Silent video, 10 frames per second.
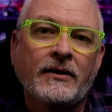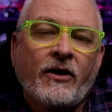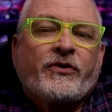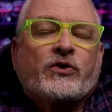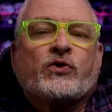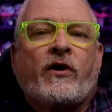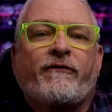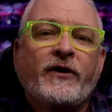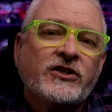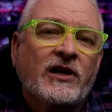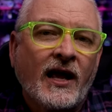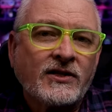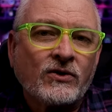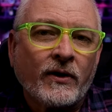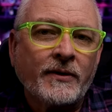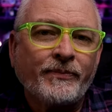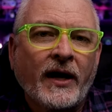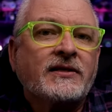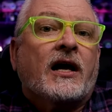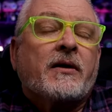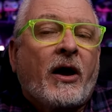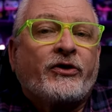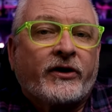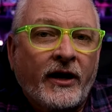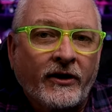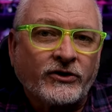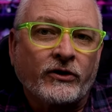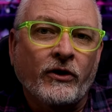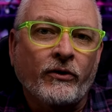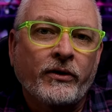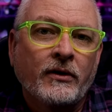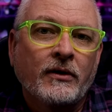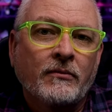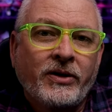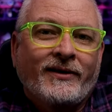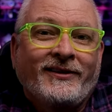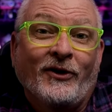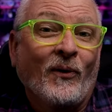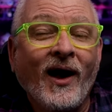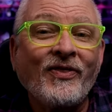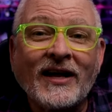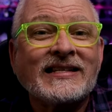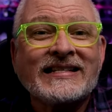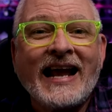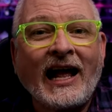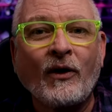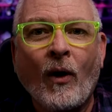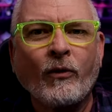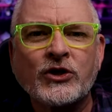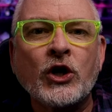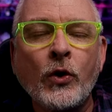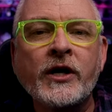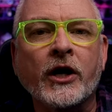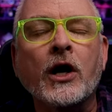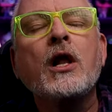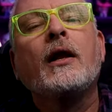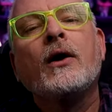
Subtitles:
Now, if this were a fictionalized story, I'd talk about their character growth. You know what? That's exactly what we're shown here.